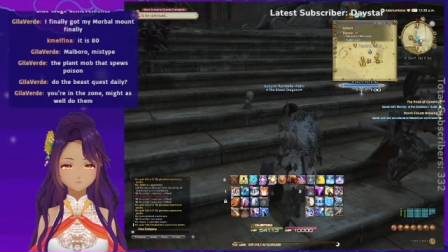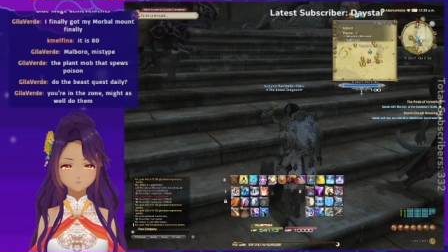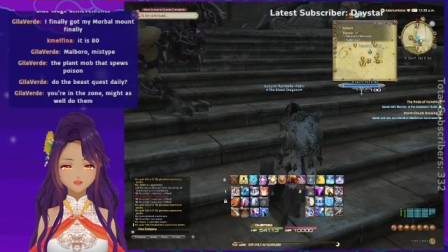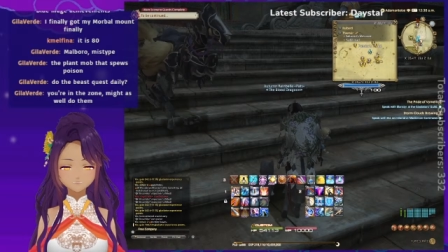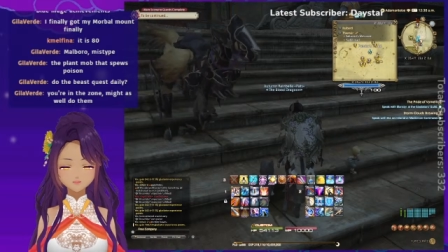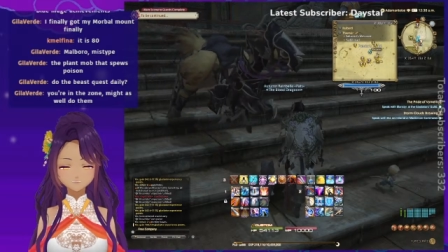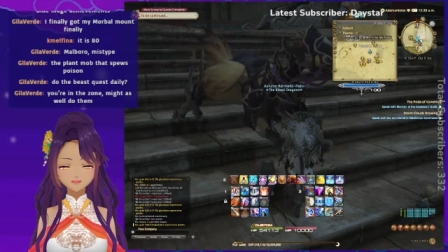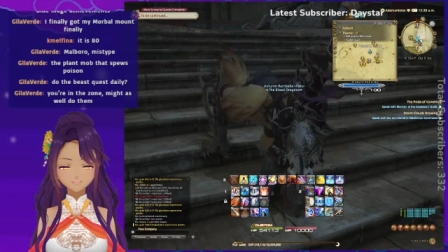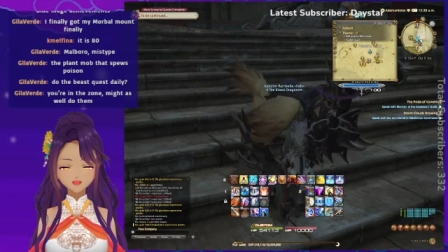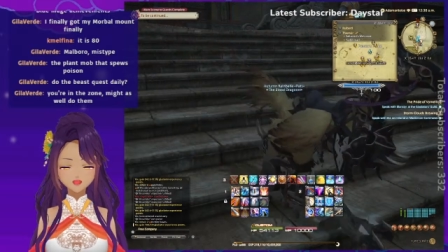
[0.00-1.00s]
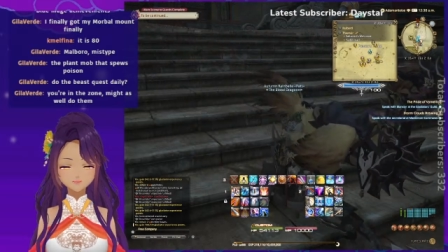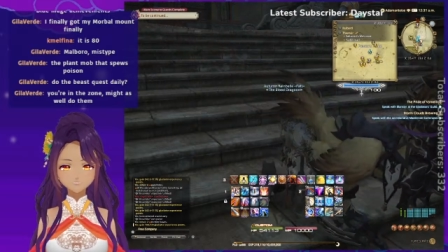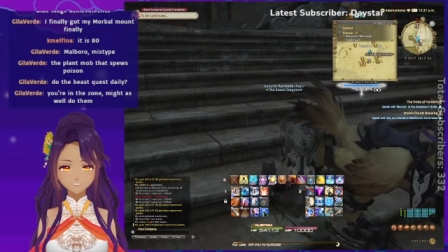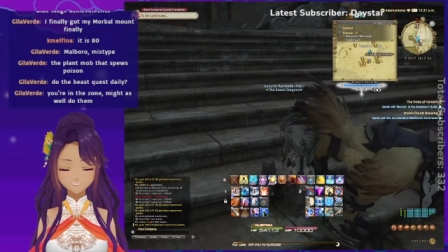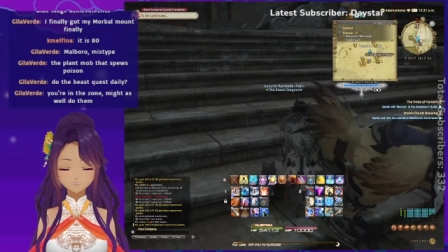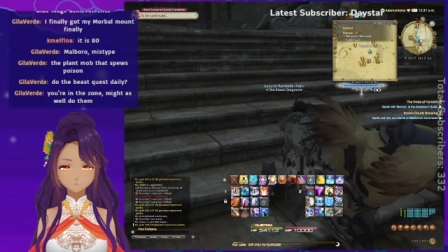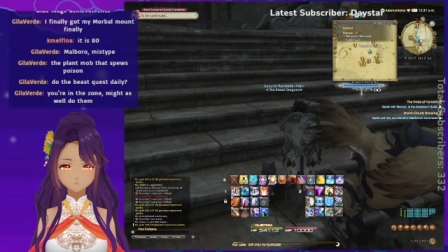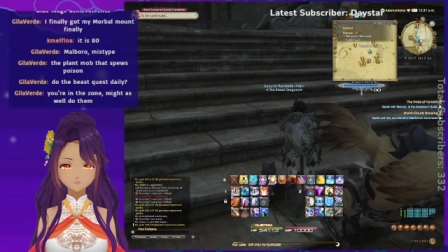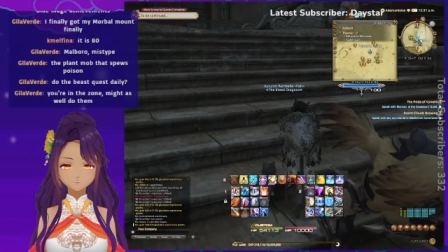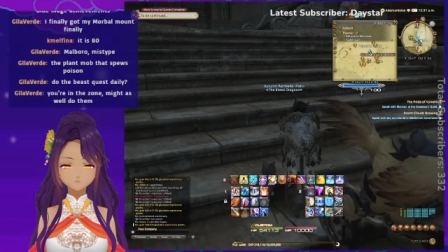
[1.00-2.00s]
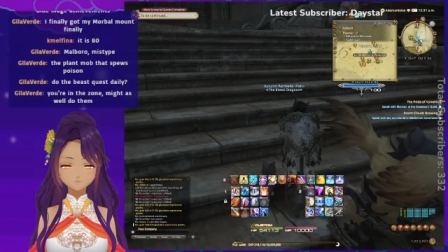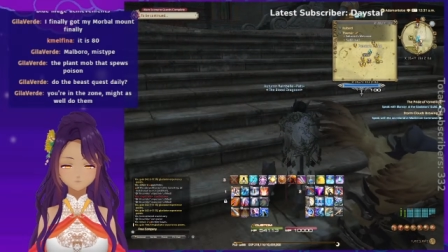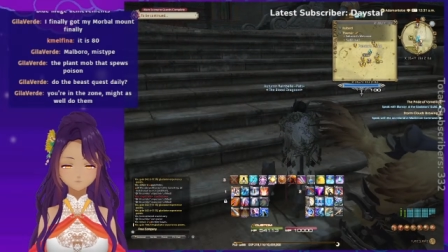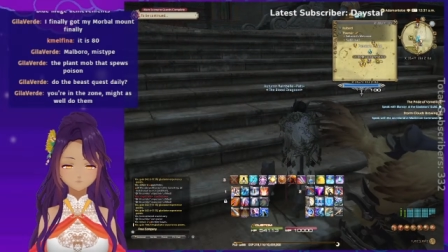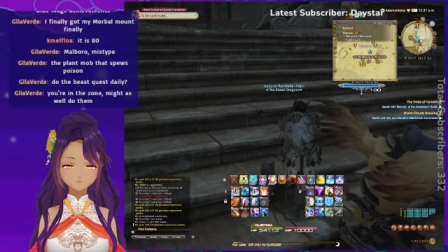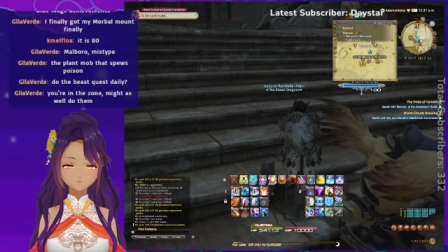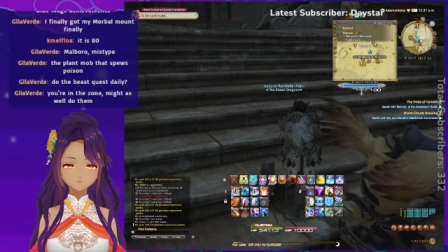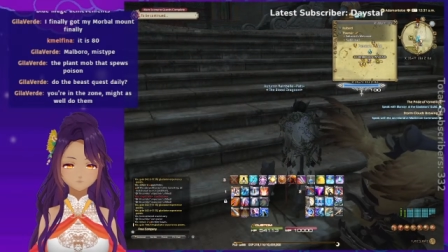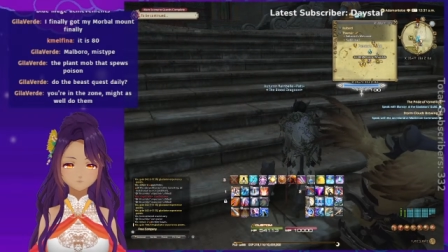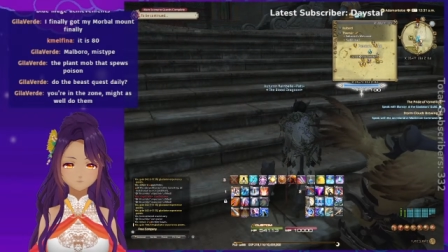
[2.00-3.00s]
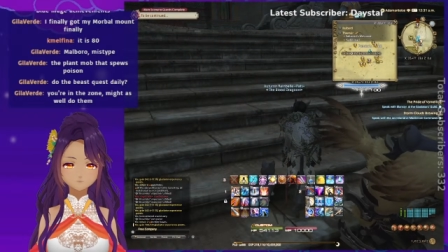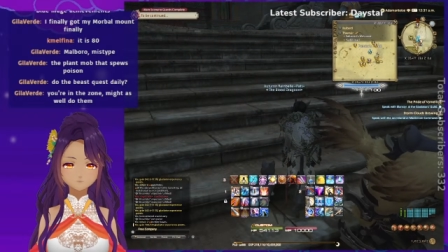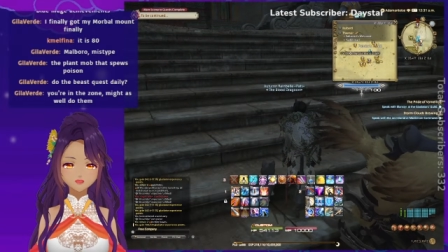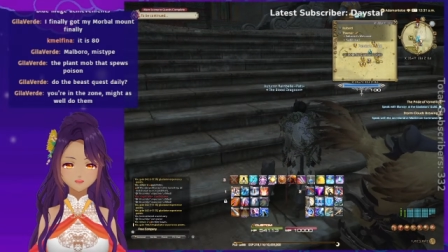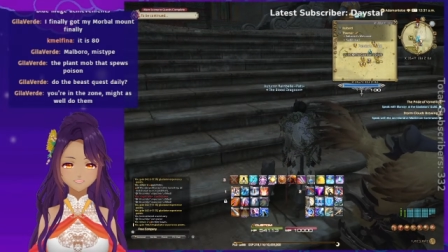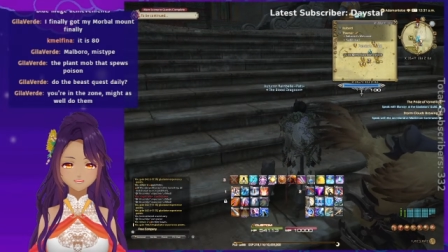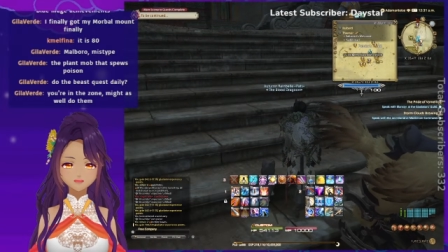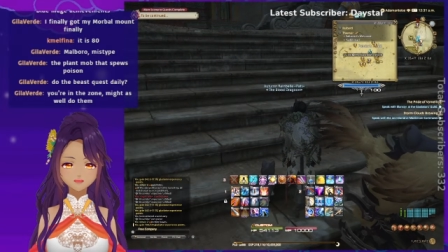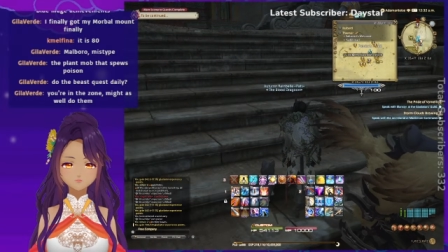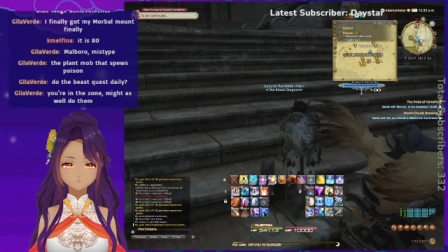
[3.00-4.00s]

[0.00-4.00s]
this count as... the thing?